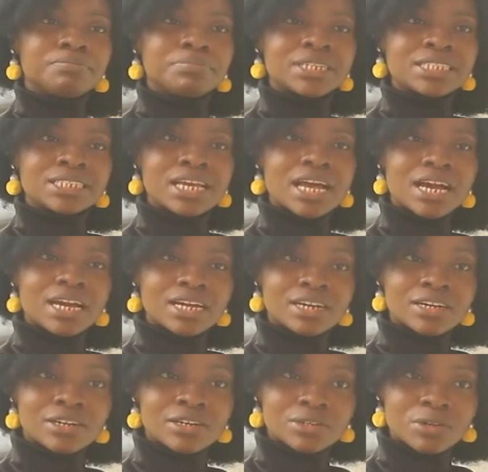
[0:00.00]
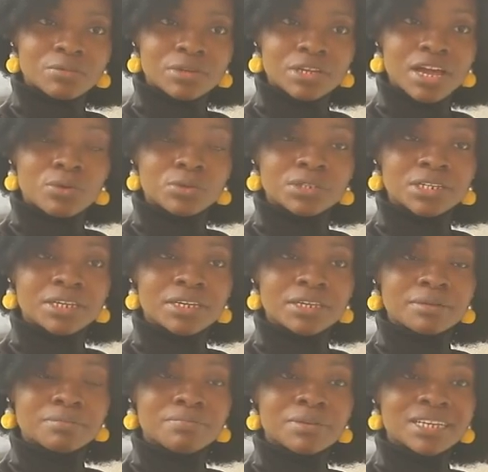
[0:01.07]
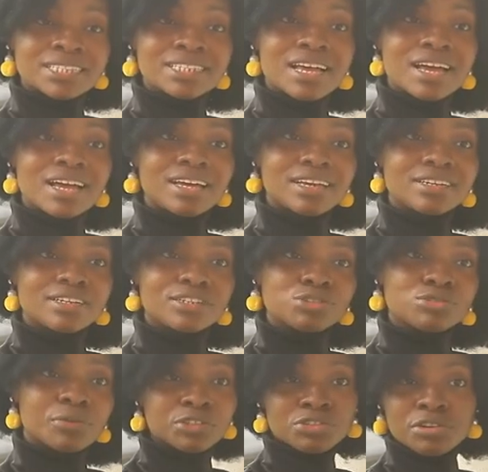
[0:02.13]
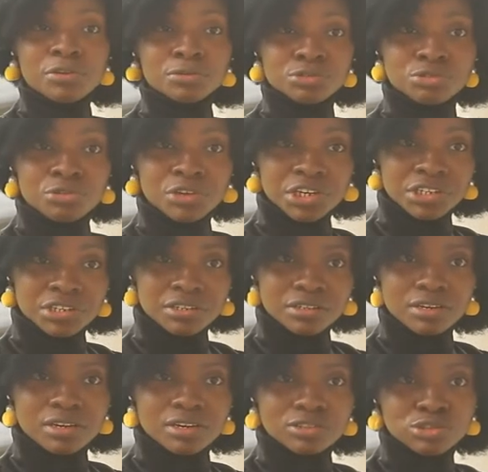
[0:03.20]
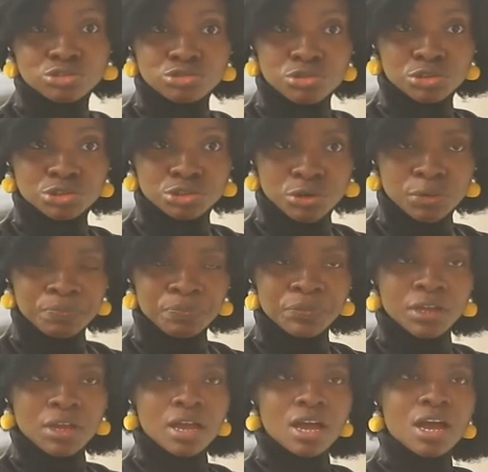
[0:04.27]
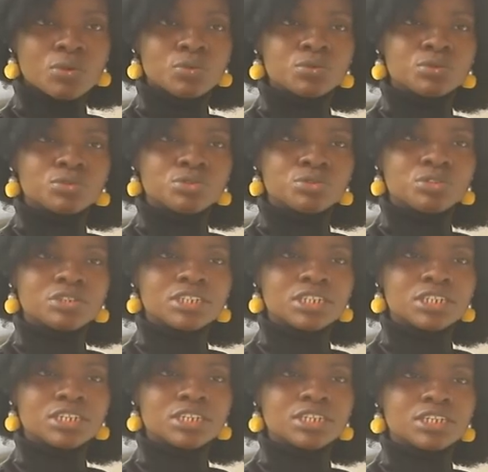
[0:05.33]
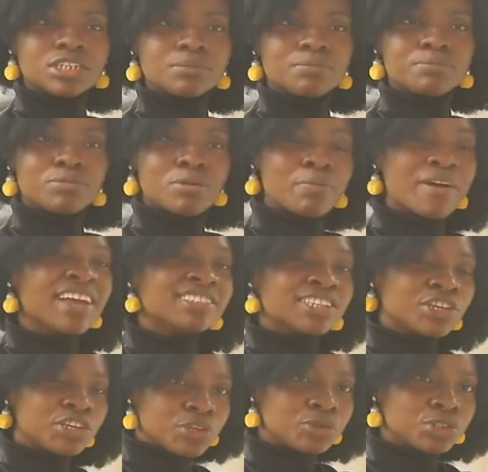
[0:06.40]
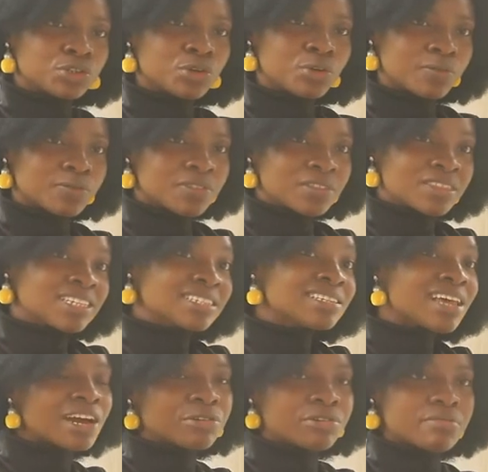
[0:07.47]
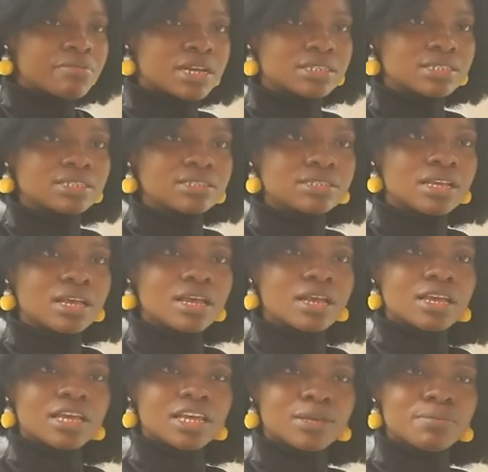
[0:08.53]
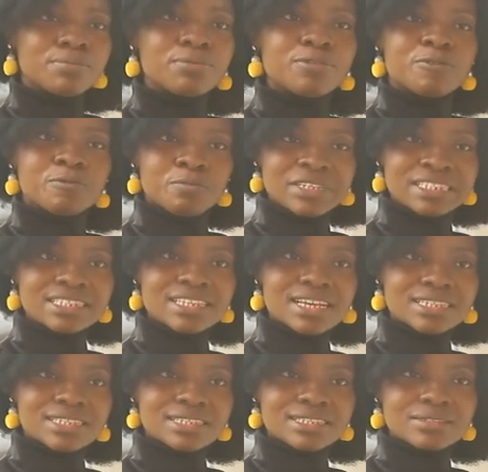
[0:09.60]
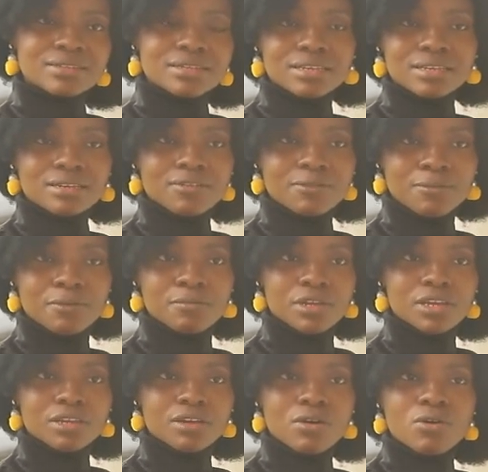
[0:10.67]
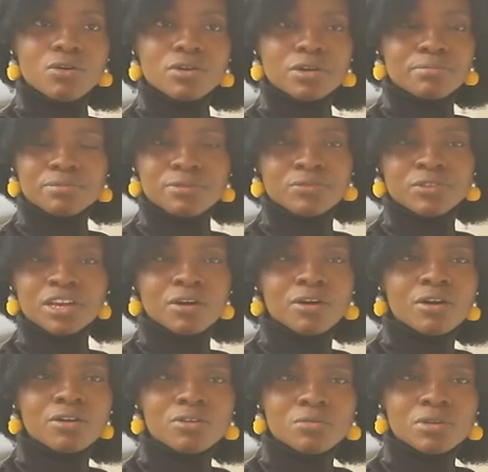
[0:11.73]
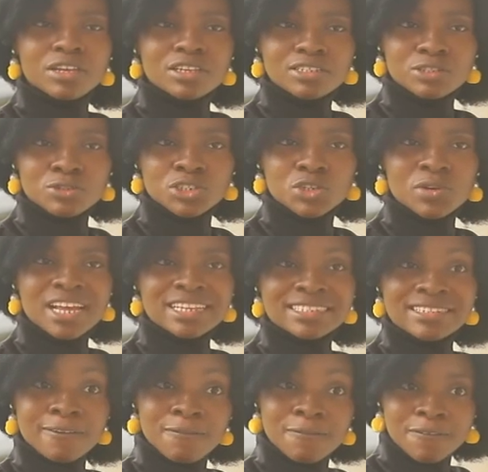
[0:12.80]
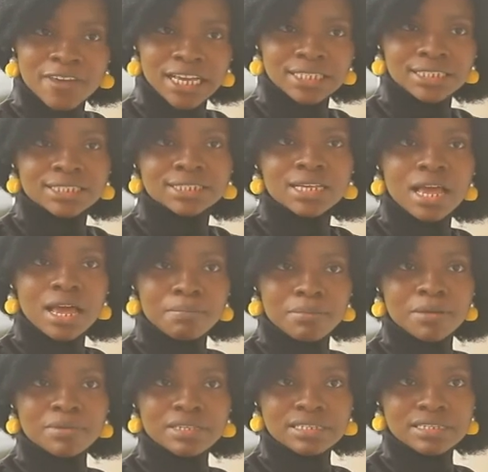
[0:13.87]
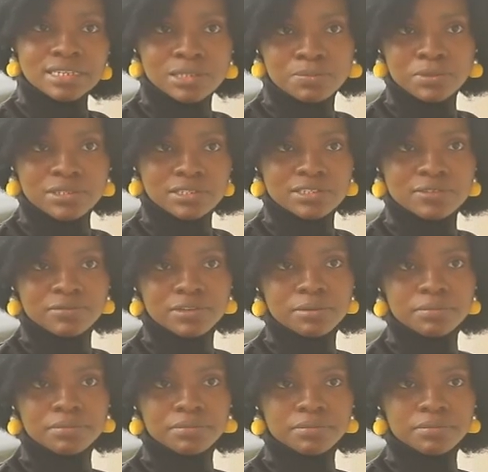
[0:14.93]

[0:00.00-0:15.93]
better economy, how would a better intra-regional trade structure, how would the proper execution of this agreement improve business for me or improve the economy in such a way that it affects my business positively?